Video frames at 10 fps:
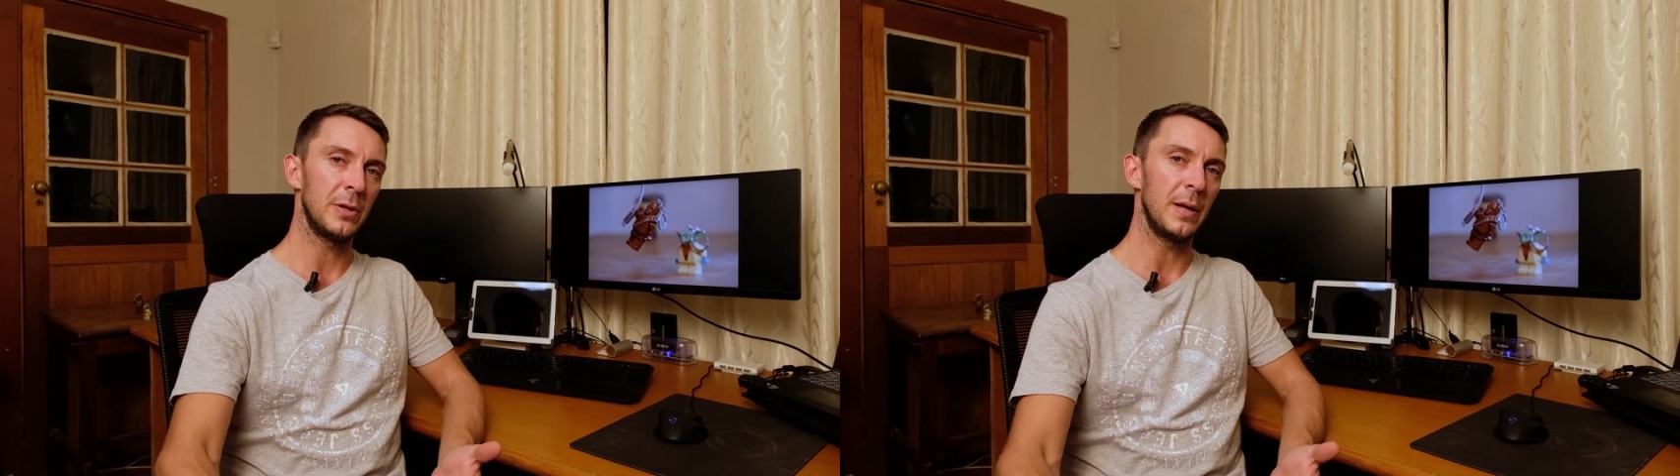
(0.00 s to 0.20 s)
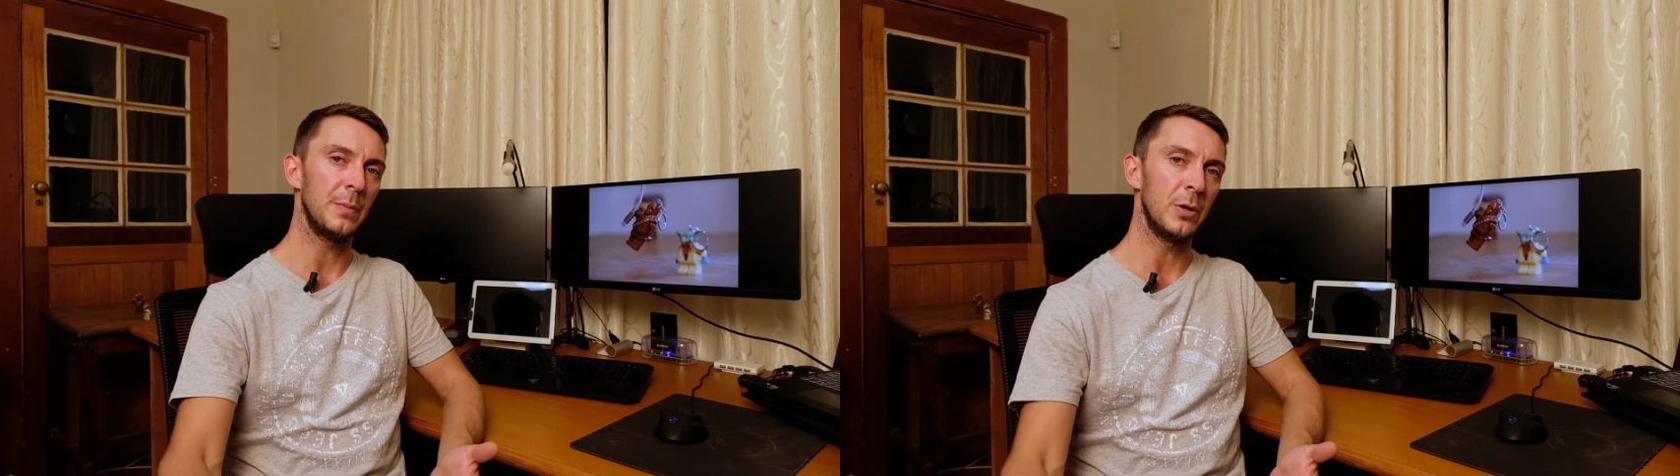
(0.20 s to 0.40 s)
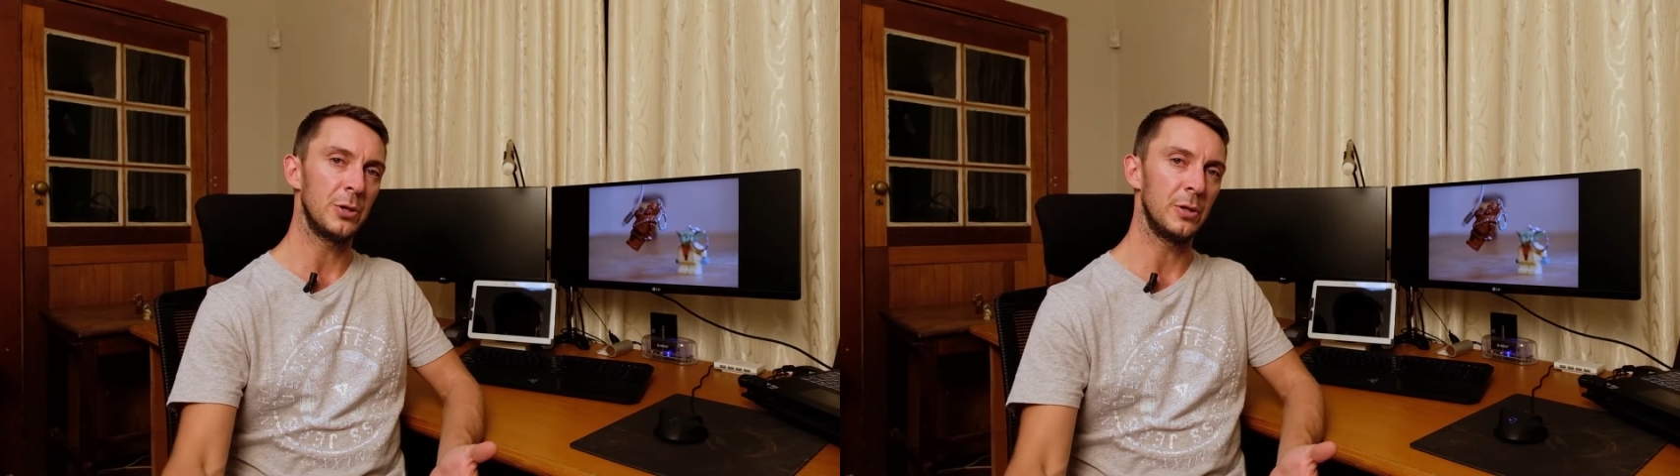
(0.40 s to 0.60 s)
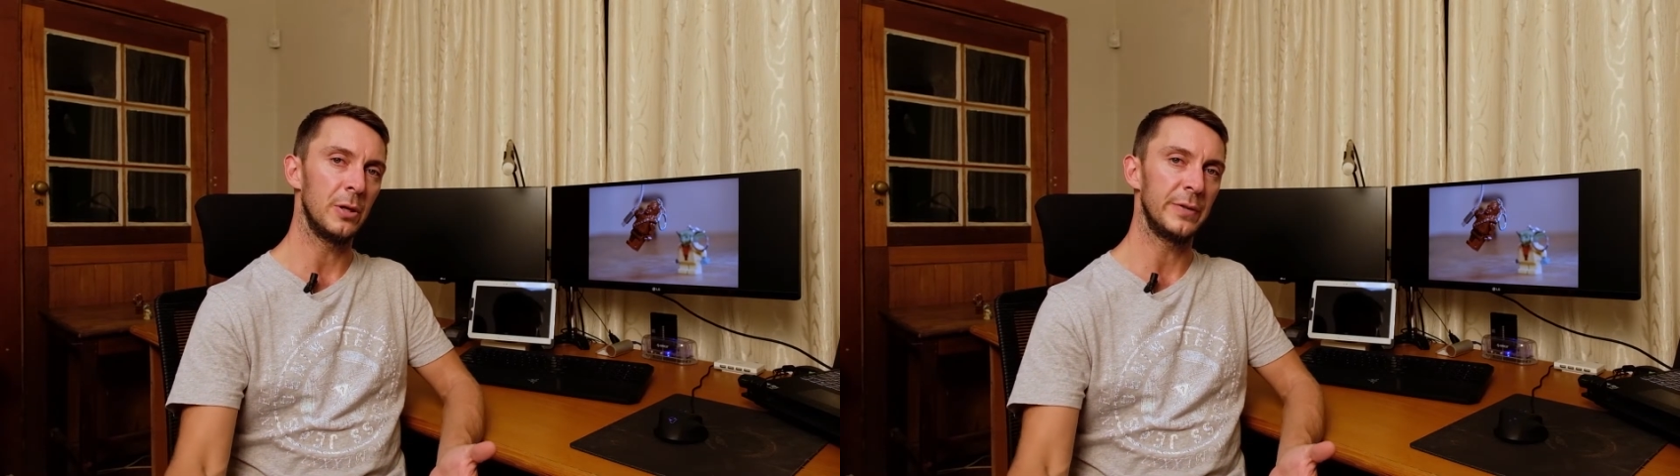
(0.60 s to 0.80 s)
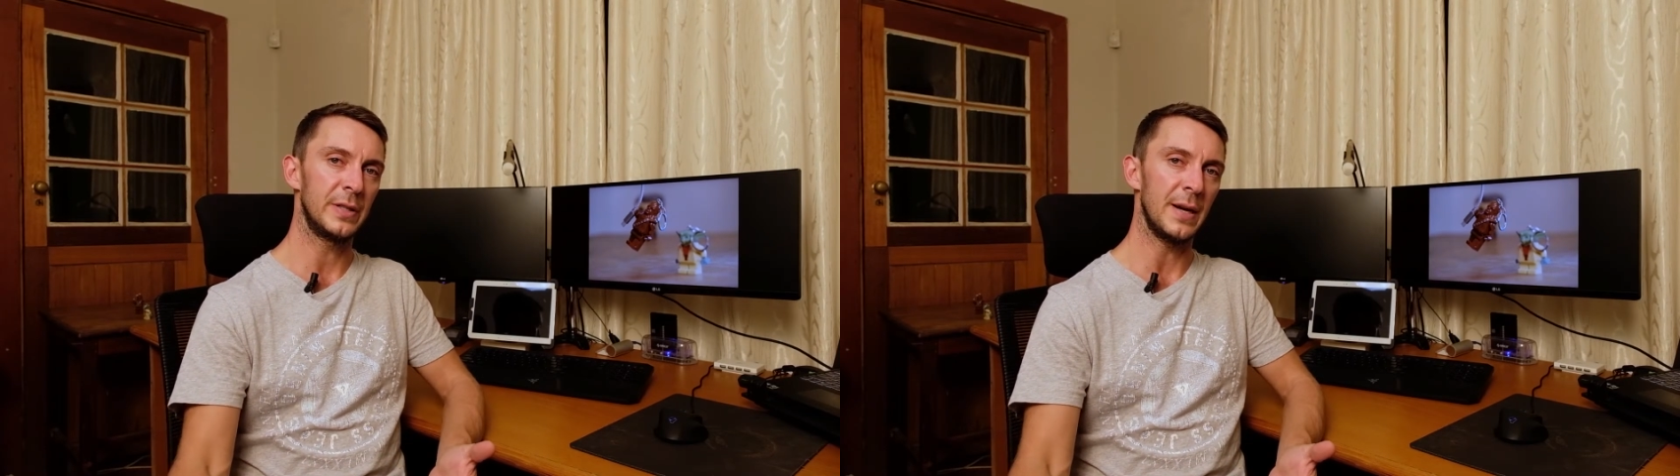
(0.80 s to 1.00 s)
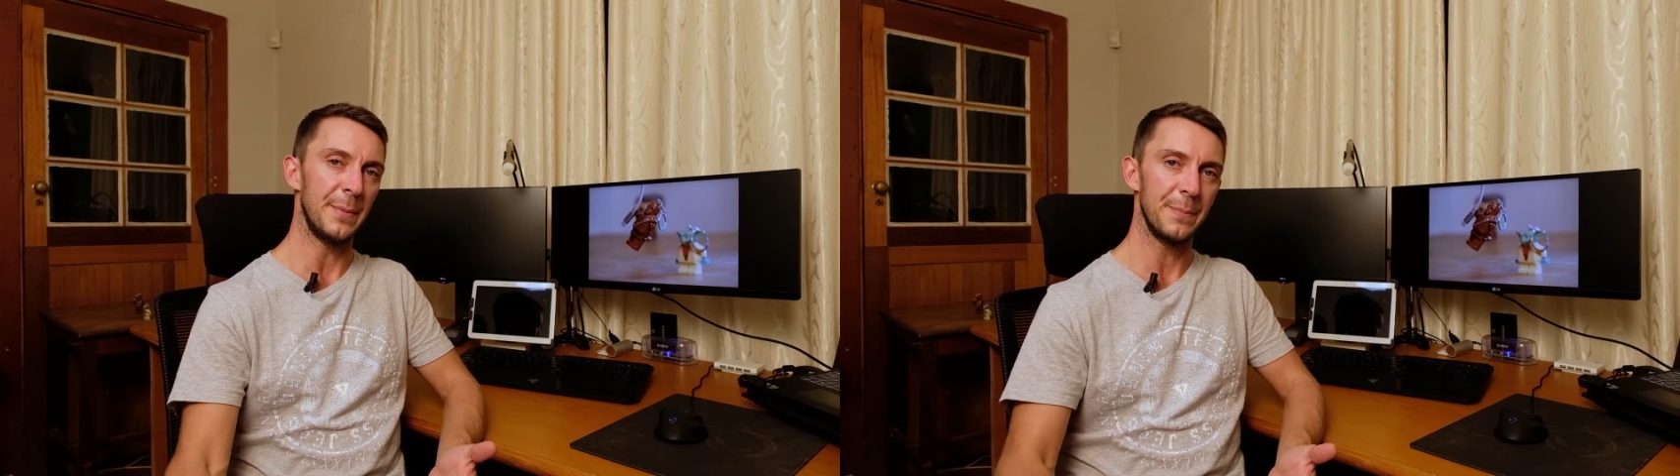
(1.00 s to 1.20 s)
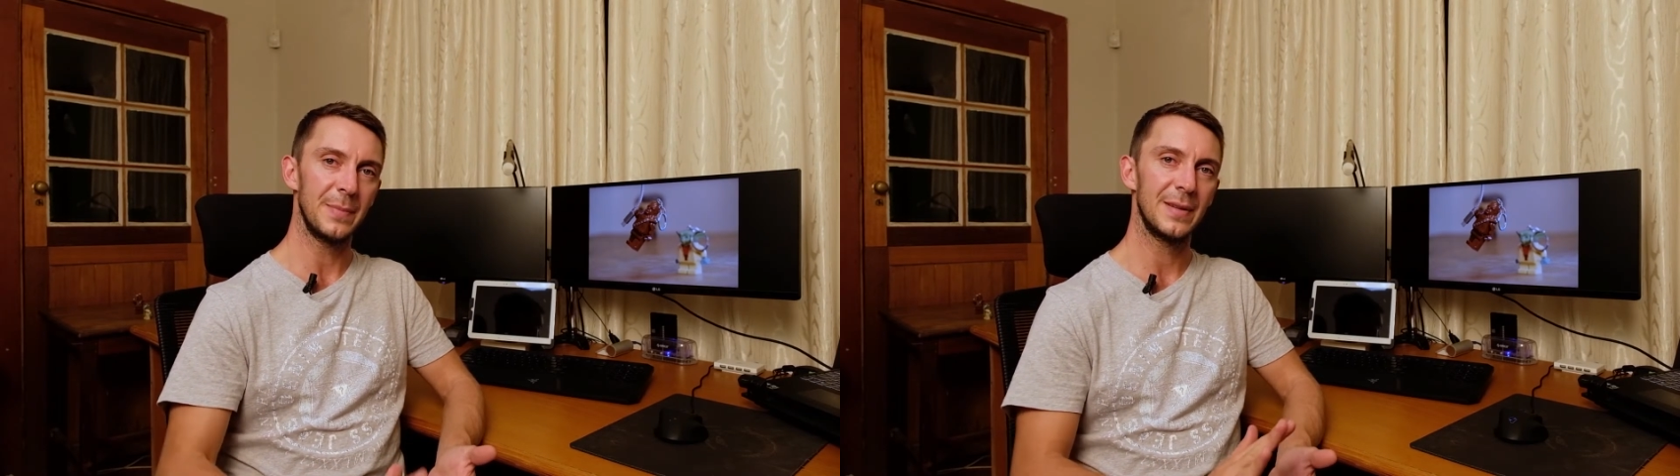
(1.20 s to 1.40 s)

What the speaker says: that motion over time.